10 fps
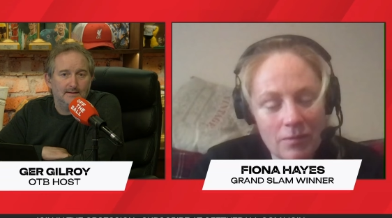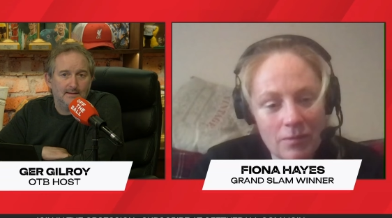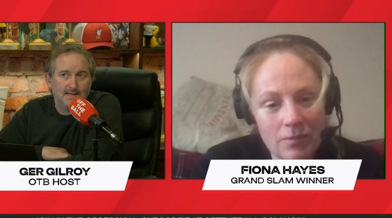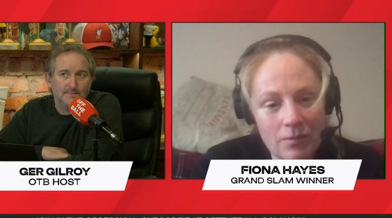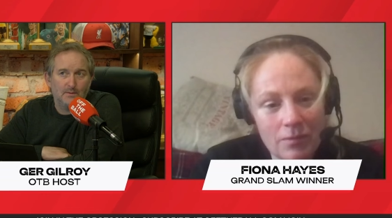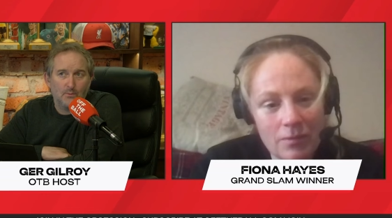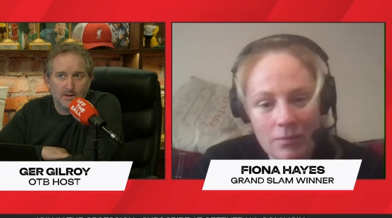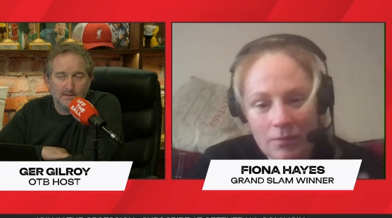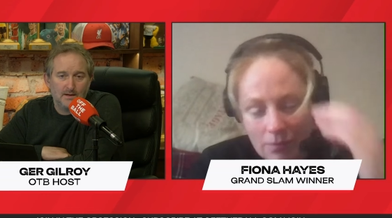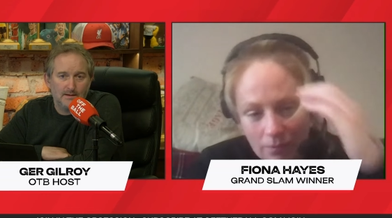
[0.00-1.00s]
Speaker 1: that's being
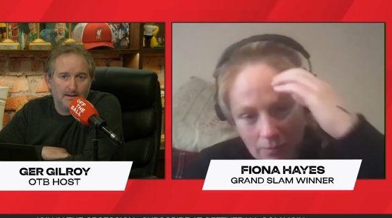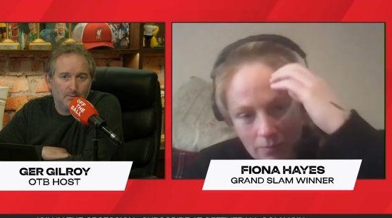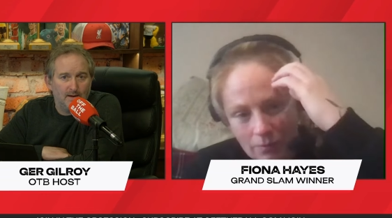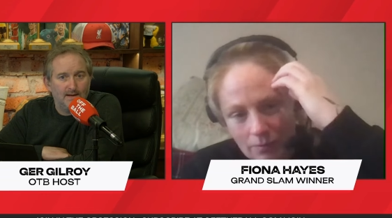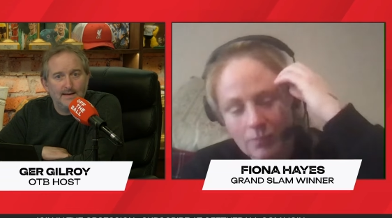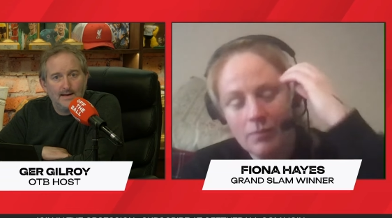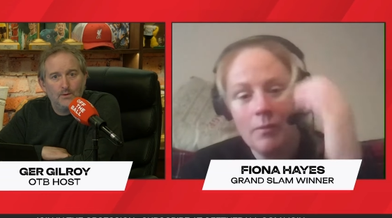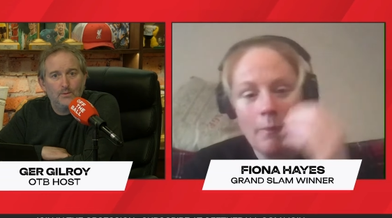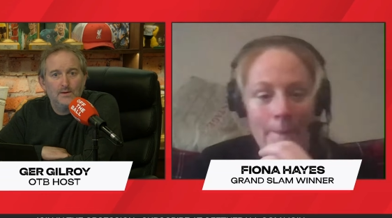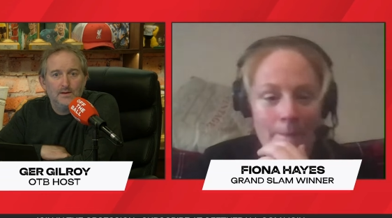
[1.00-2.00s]
worked on and we can
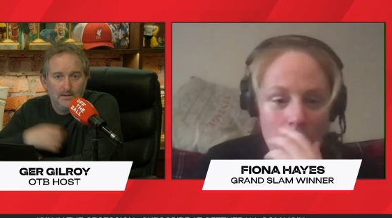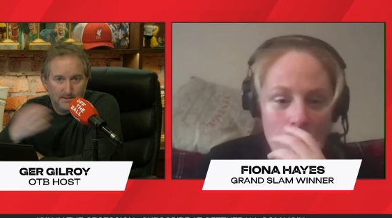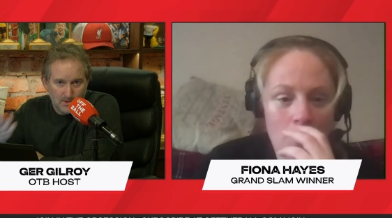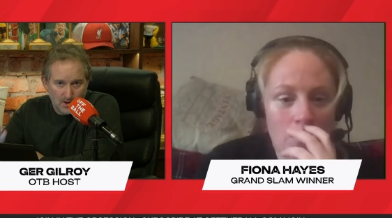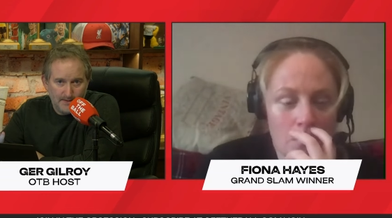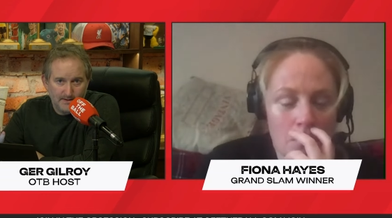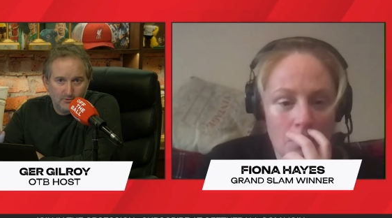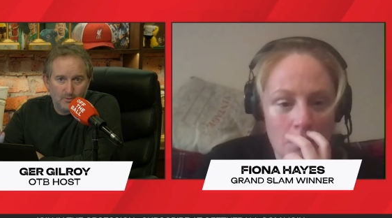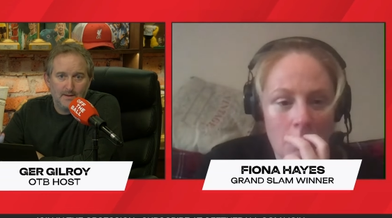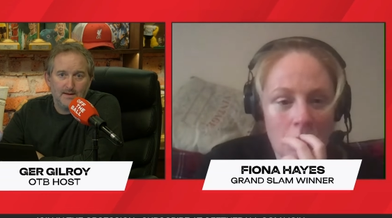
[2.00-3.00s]
now talk about the
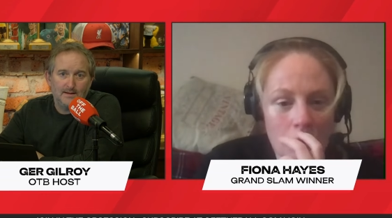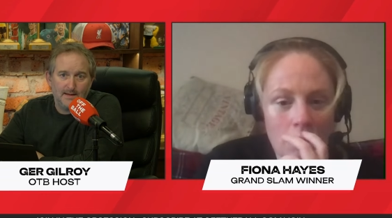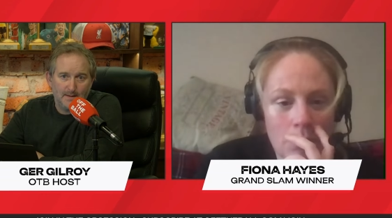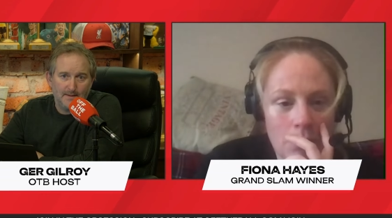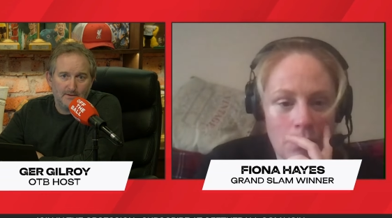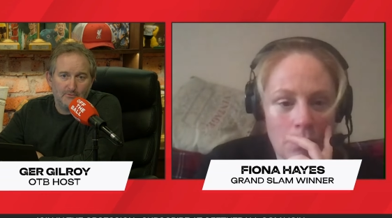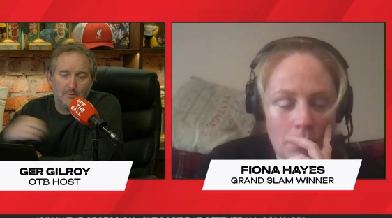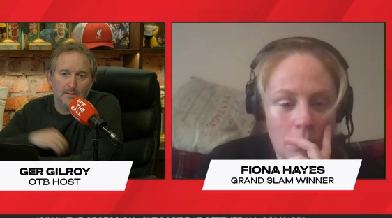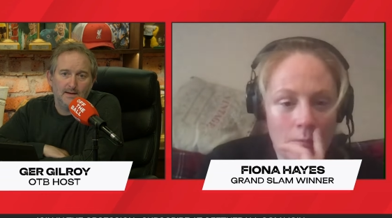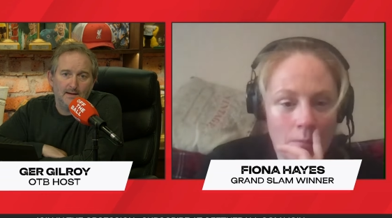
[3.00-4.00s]
rugby, think about the
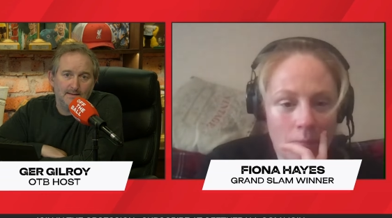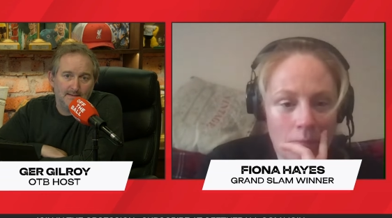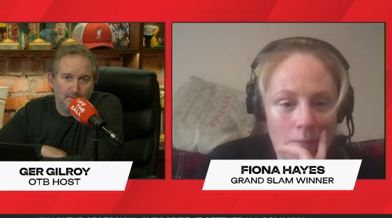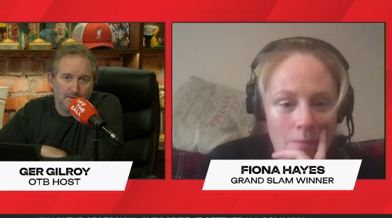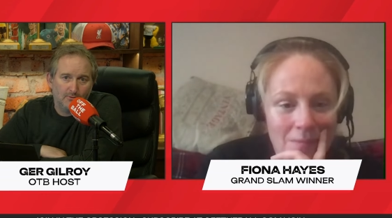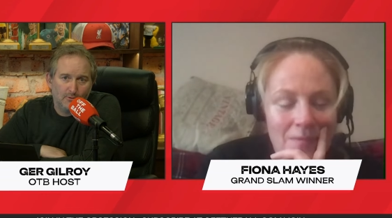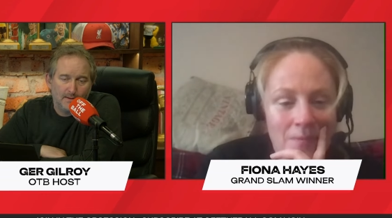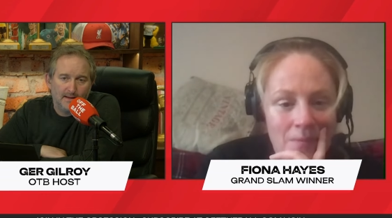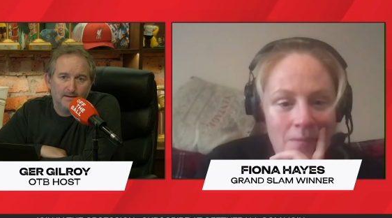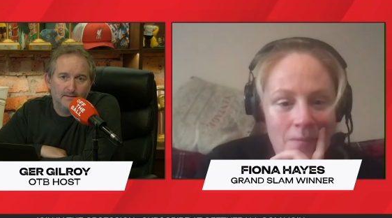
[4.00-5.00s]
rugby and deal with the
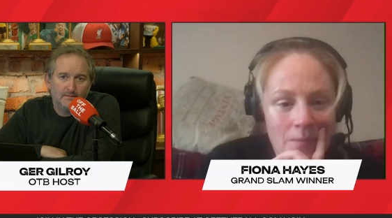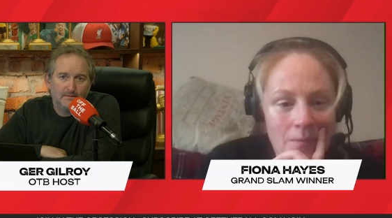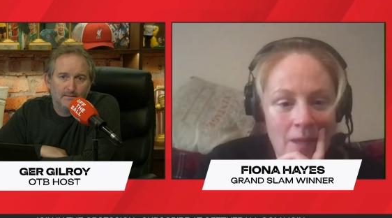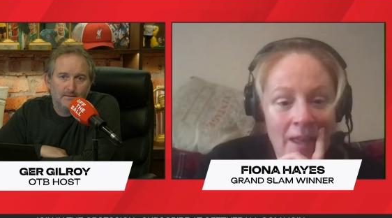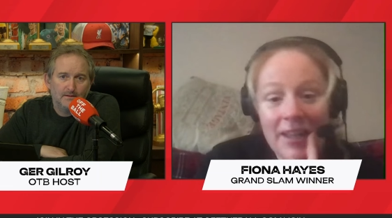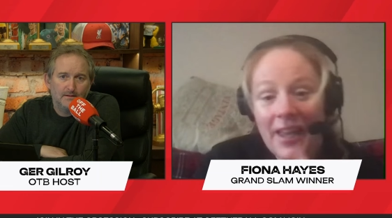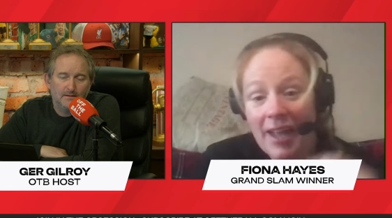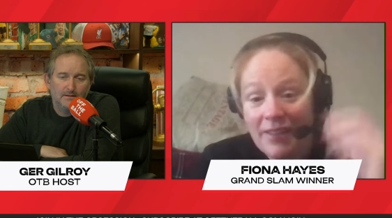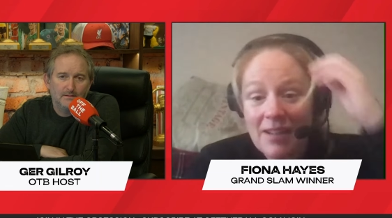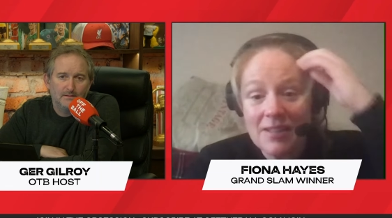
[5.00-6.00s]
rugby.
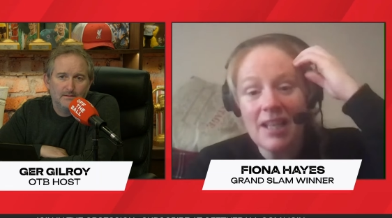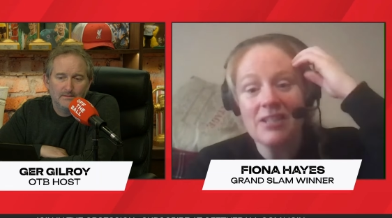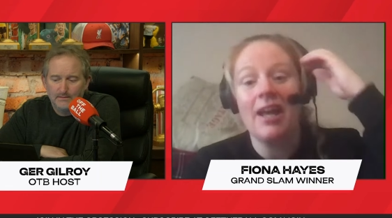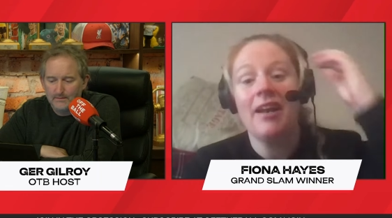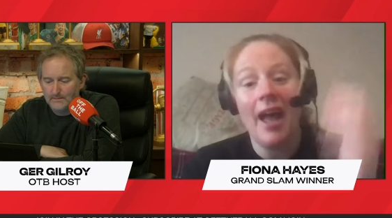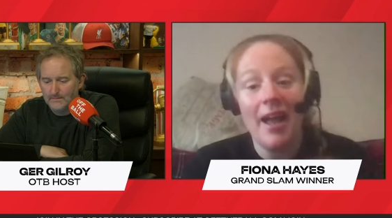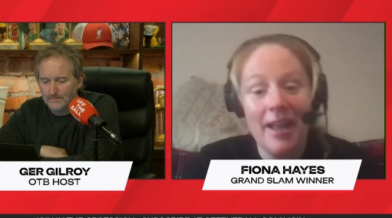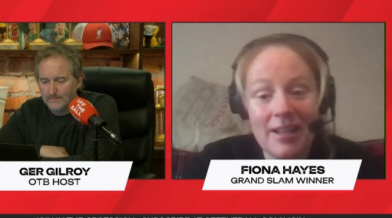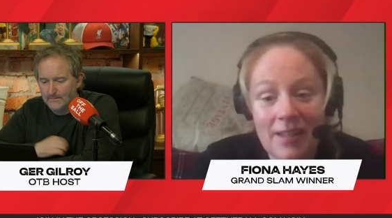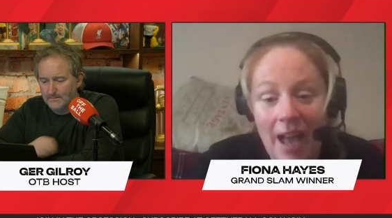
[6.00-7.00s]
Speaker 2: Yeah, that's it. And
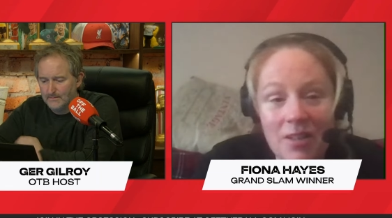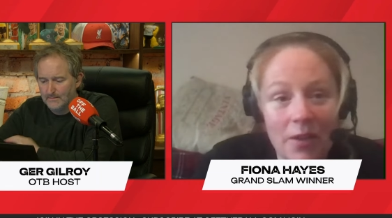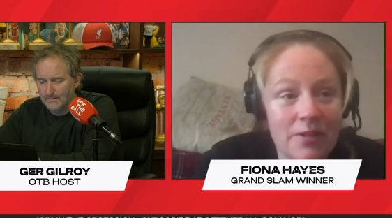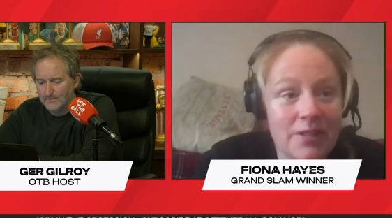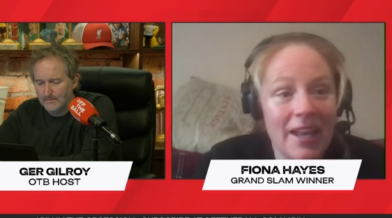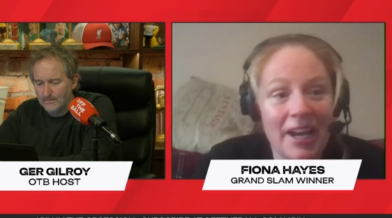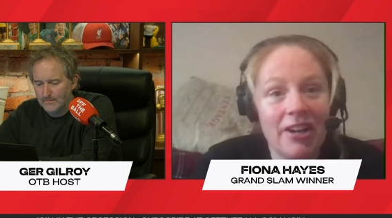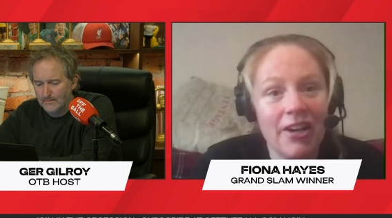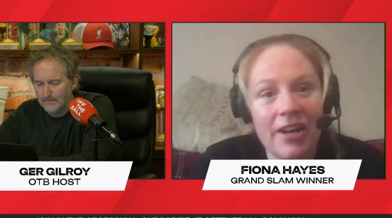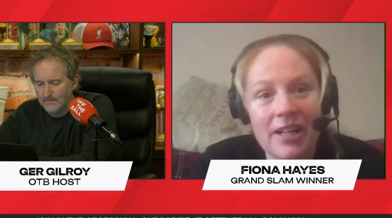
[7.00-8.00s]
it's, as I've said
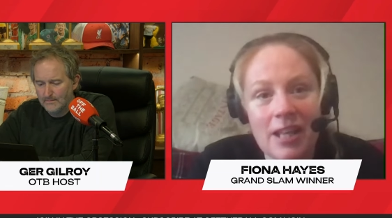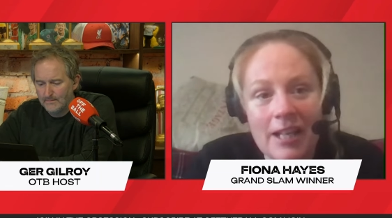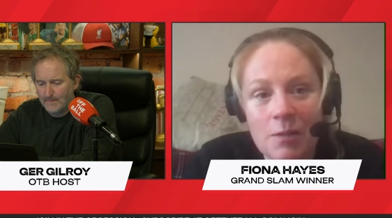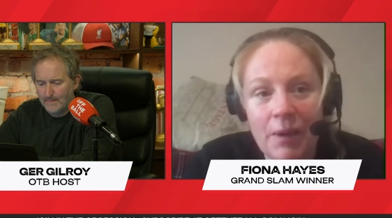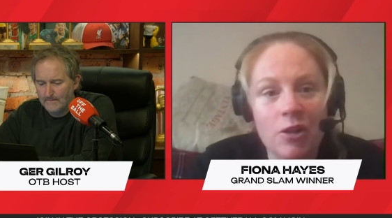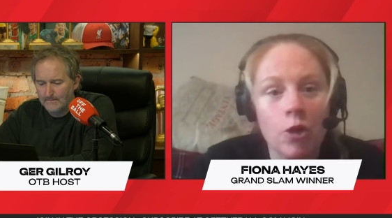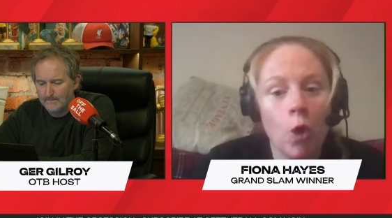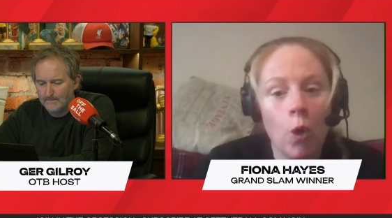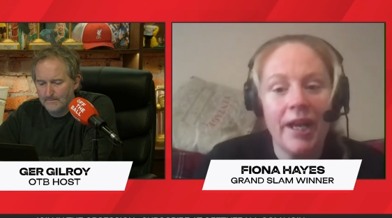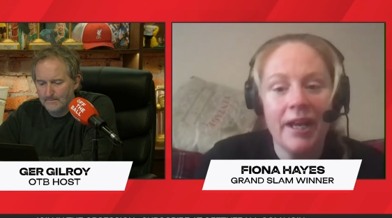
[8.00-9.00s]
earlier, it's it's been
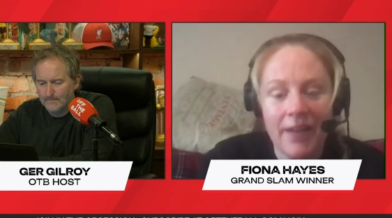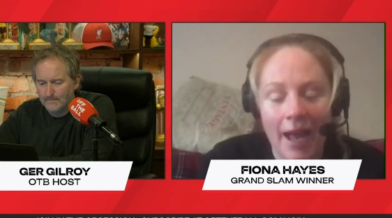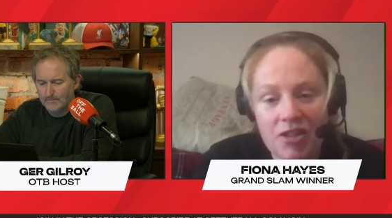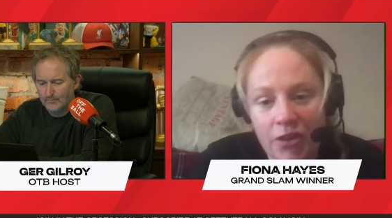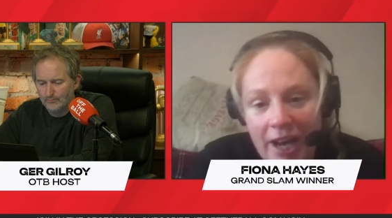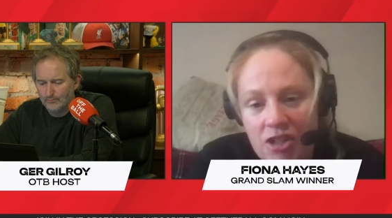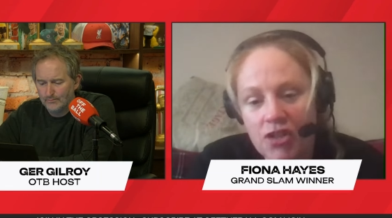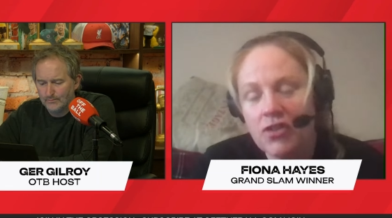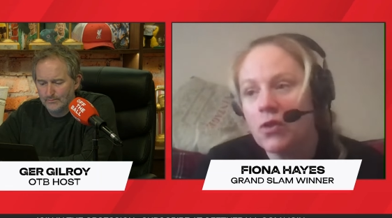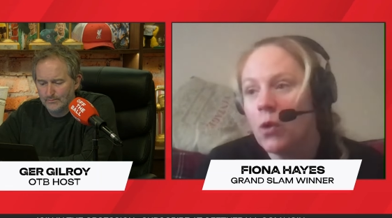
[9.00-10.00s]
growing in that
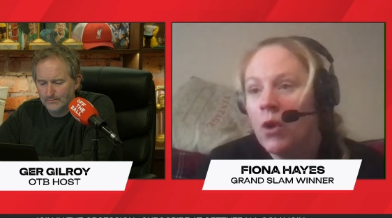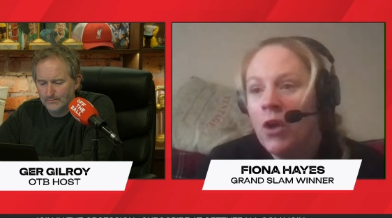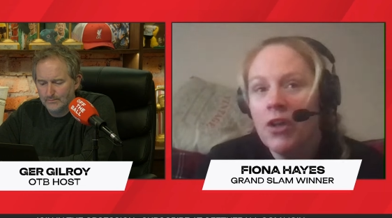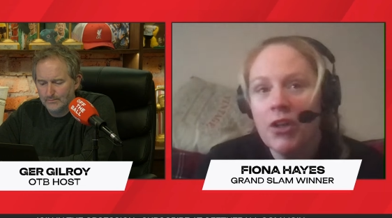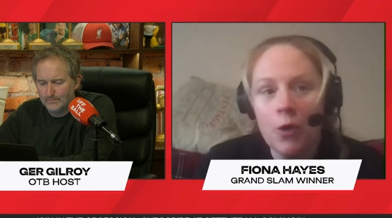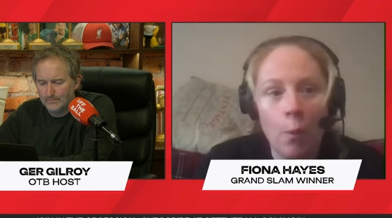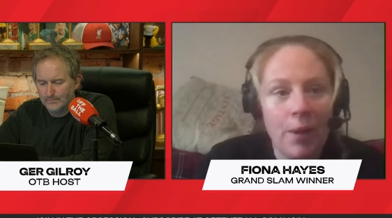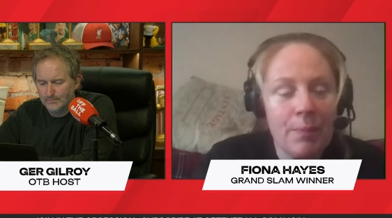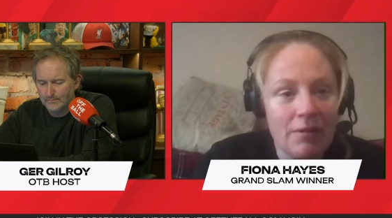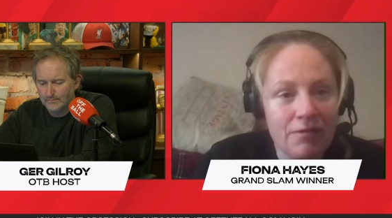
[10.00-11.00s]
direction. So, you
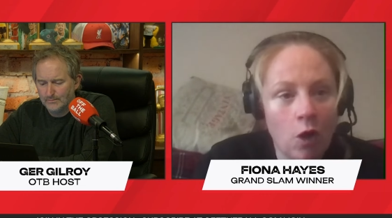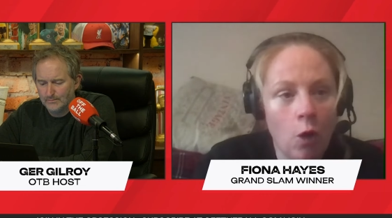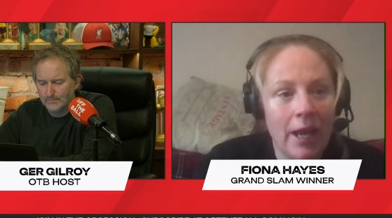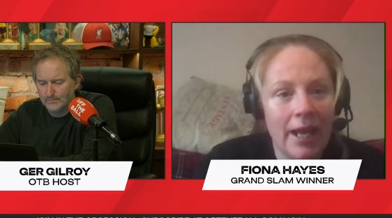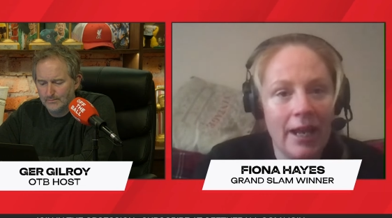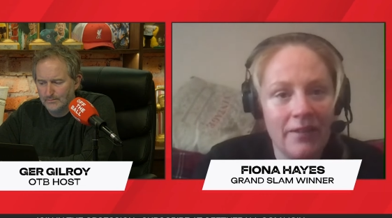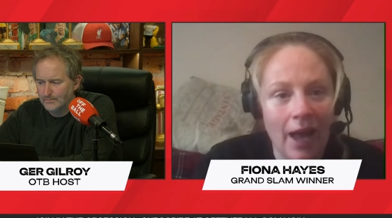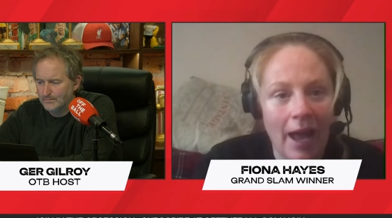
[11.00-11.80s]
know, people have come in and